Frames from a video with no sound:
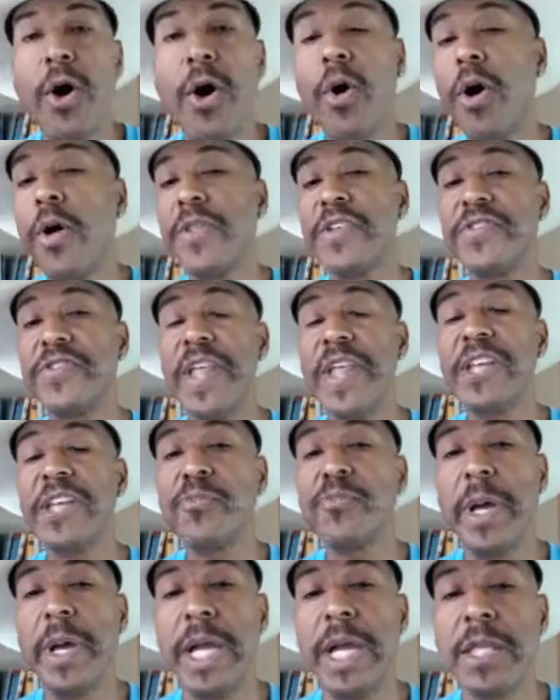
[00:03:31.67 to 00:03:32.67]
on this
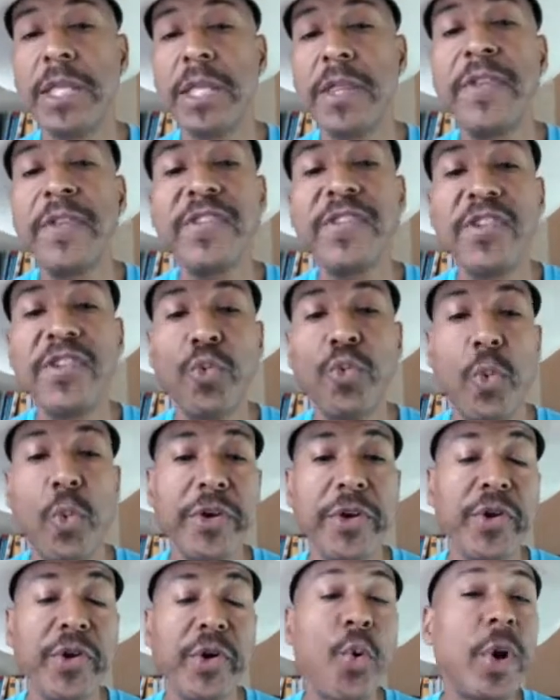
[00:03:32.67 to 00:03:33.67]
next page, this is where
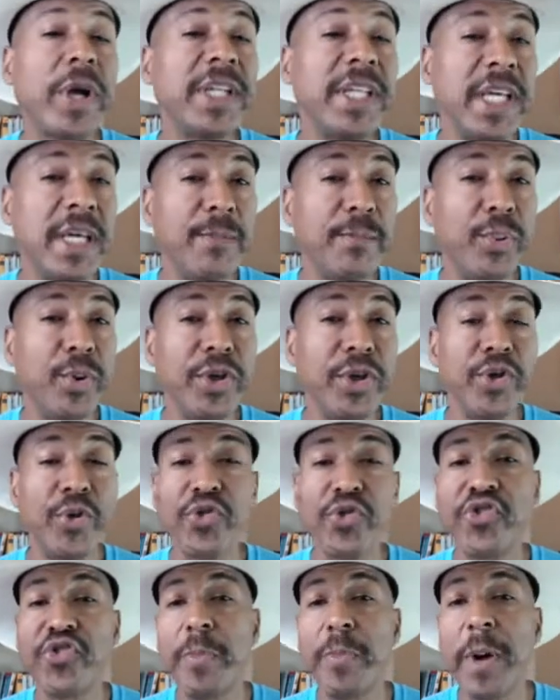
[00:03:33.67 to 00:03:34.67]
you're going to input your
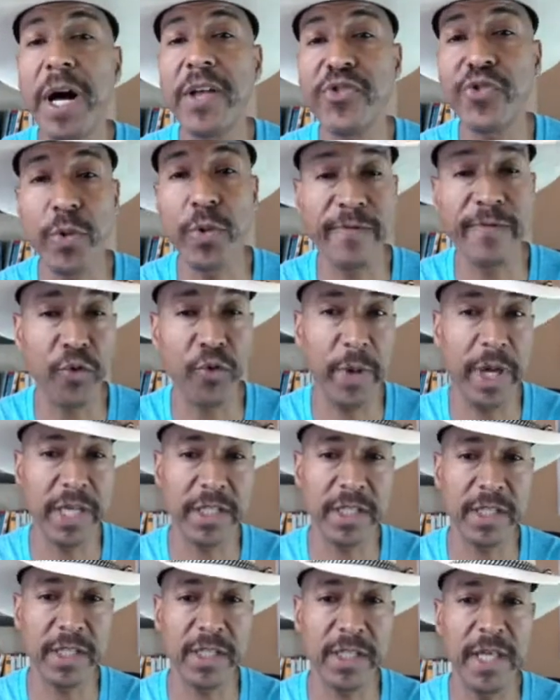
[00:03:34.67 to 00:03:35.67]
sponsor
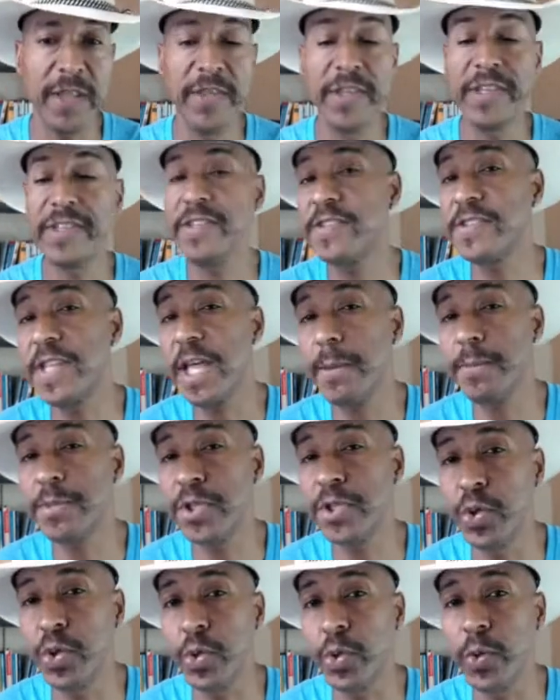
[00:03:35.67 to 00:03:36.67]
information. This is step
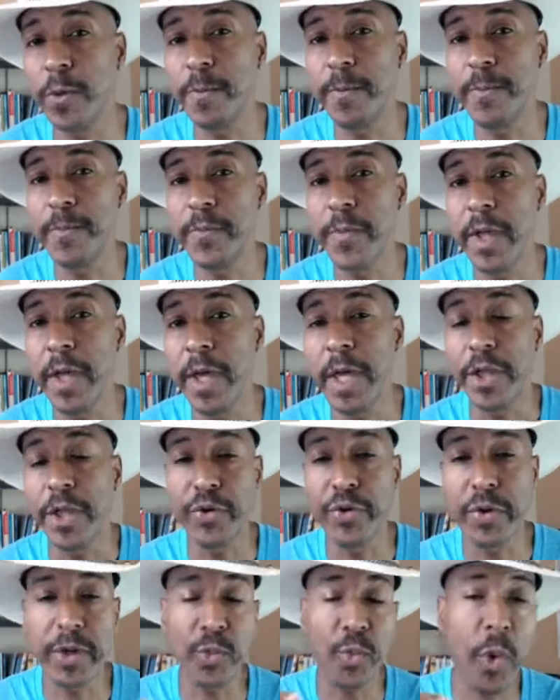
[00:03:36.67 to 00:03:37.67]
2. You
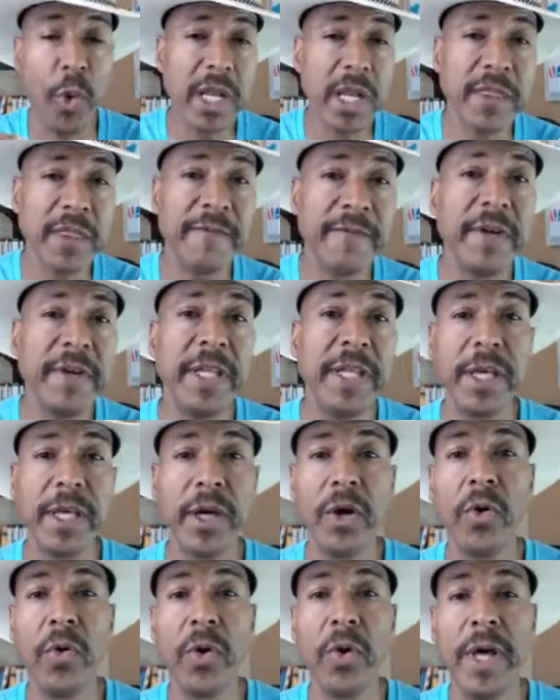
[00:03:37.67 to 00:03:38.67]
can watch the
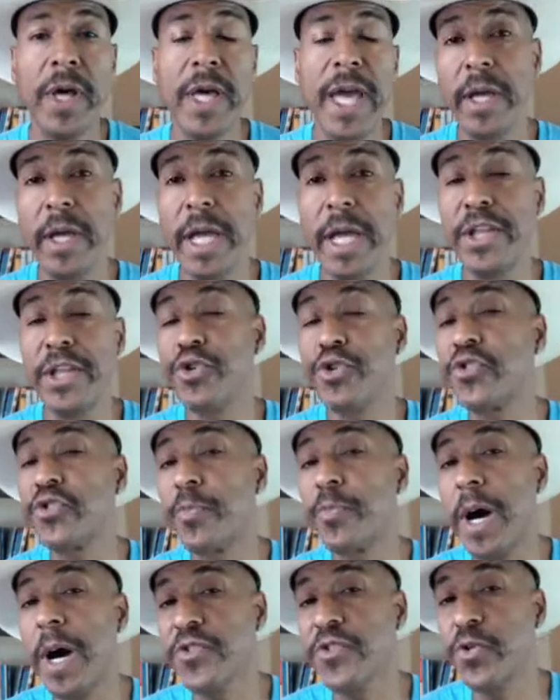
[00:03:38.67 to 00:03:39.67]
video, and your
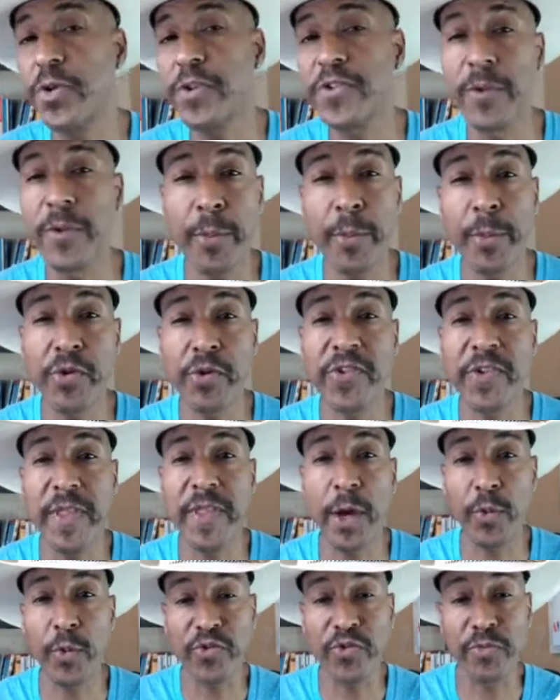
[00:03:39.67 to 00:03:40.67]
sponsor is the person
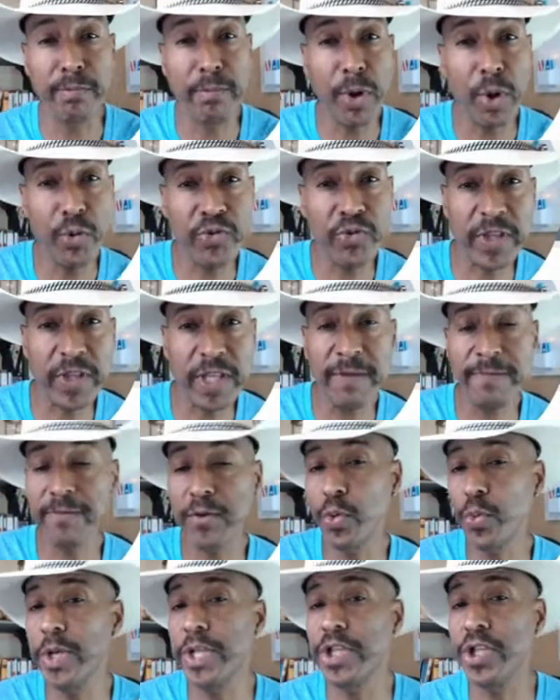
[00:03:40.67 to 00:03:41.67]
that was most
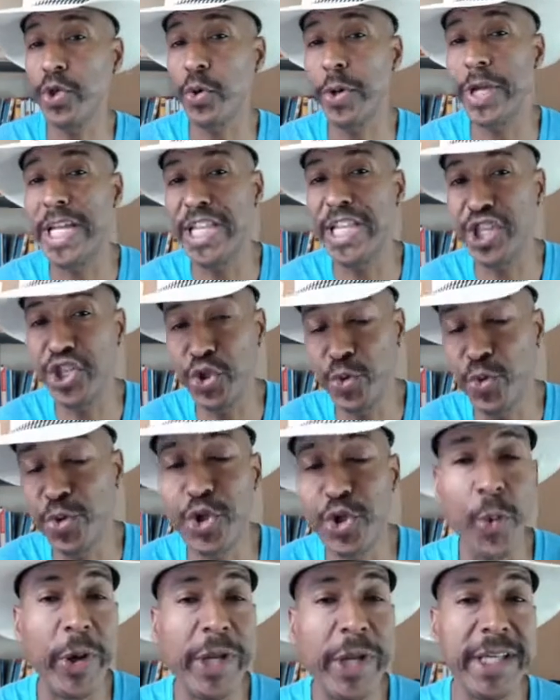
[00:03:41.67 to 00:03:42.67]
influential in you
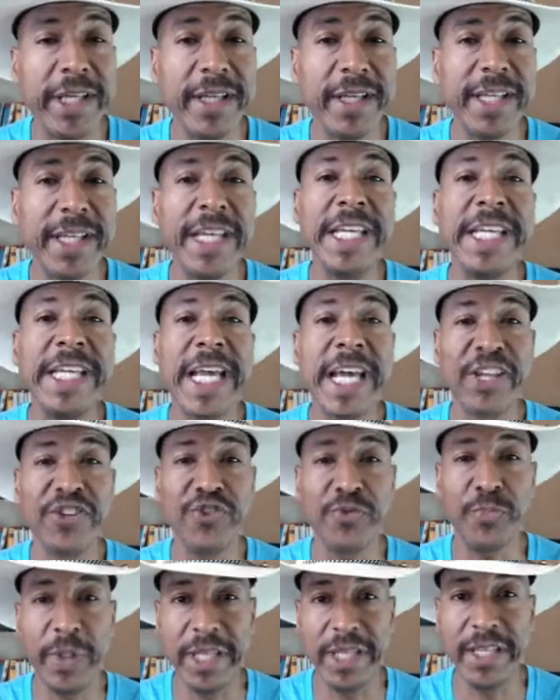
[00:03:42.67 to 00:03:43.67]
joining
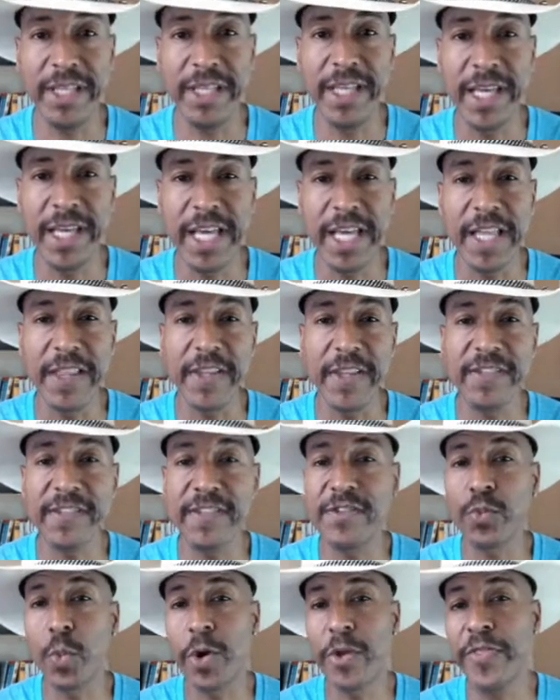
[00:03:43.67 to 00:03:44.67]
eXp. This
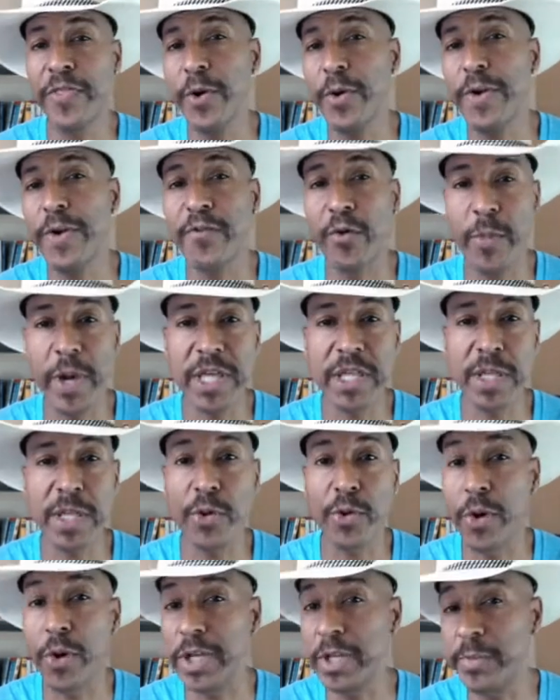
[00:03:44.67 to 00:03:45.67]
is where their information is
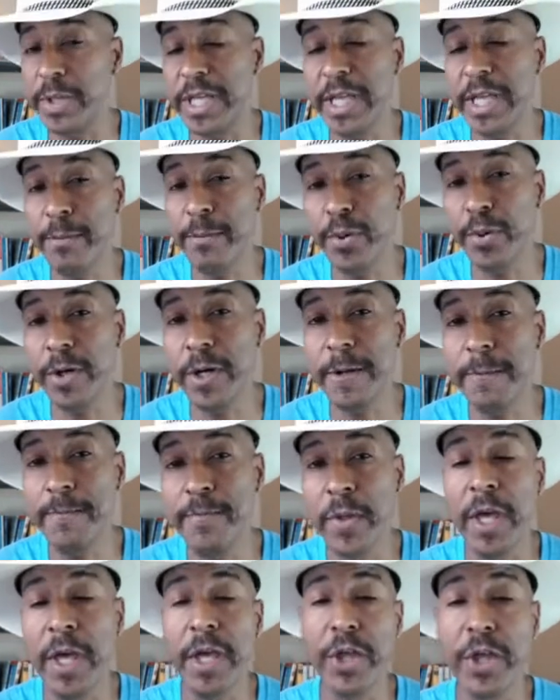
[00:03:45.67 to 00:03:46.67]
going to be input.
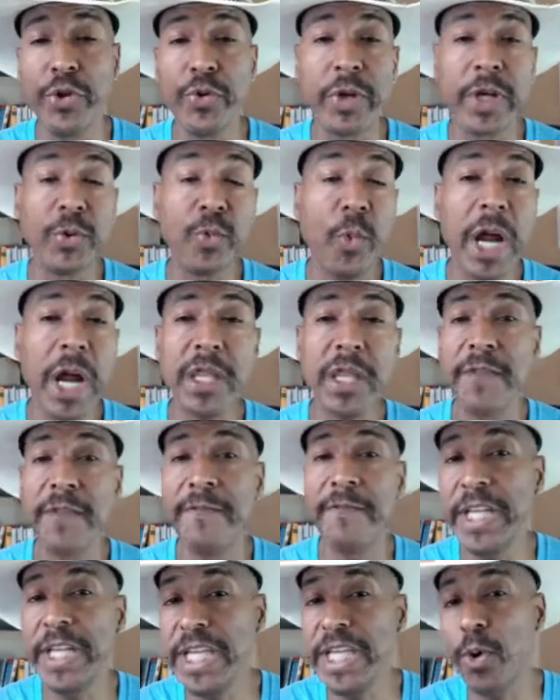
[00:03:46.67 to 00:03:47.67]
You can watch the
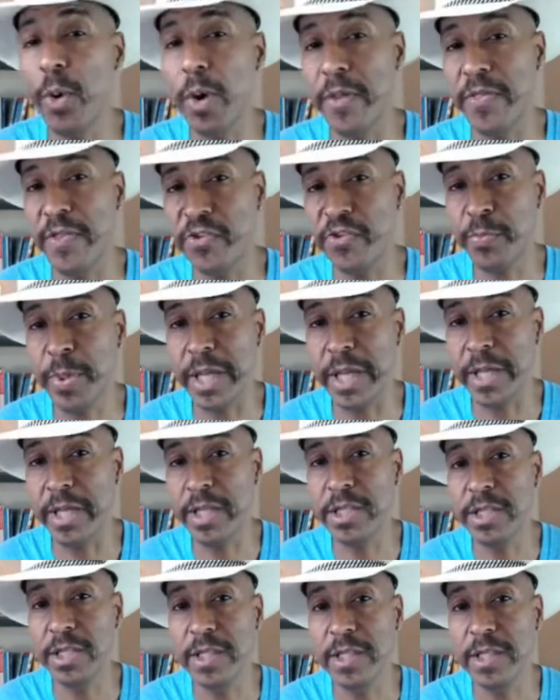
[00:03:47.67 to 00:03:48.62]
video on this page